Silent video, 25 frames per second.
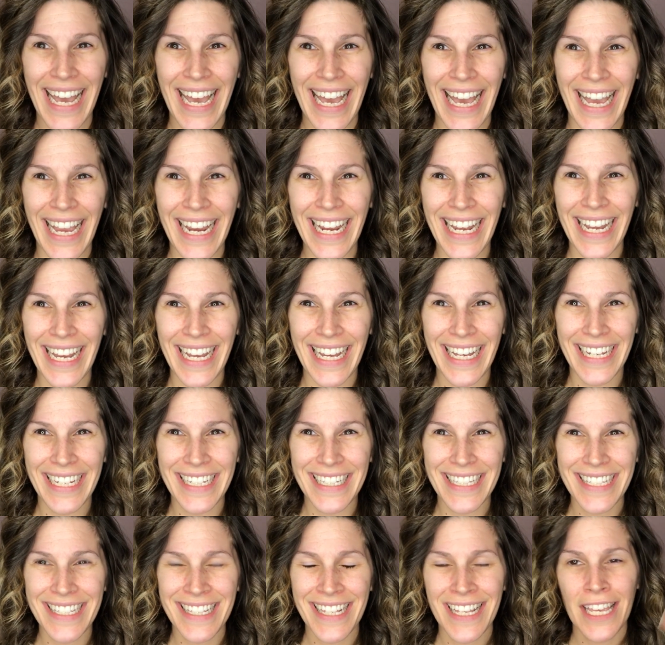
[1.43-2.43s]
Hi
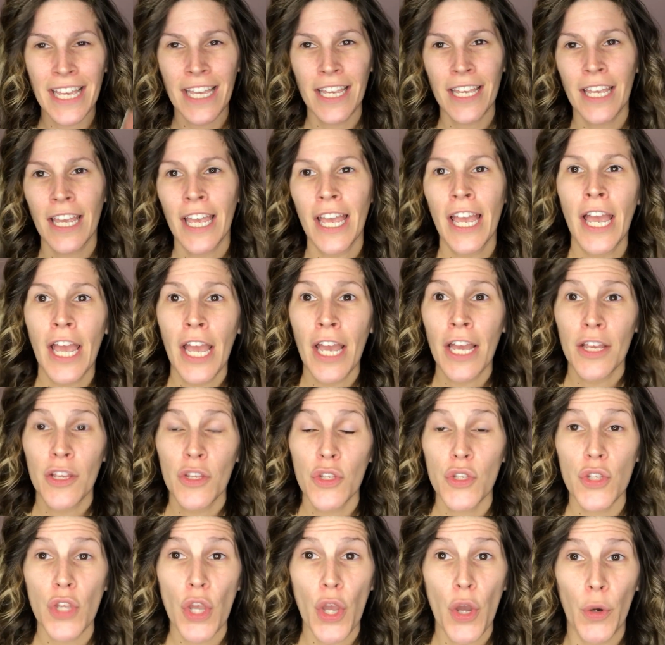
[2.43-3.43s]
guys.
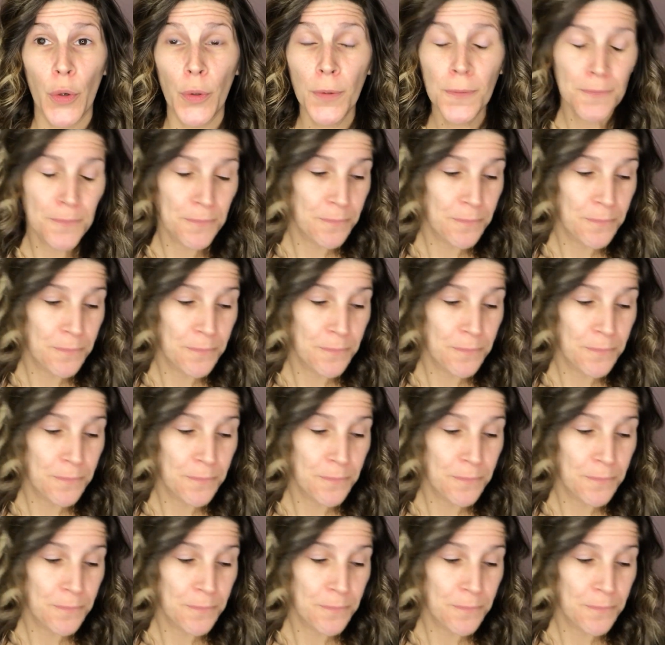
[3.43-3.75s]
So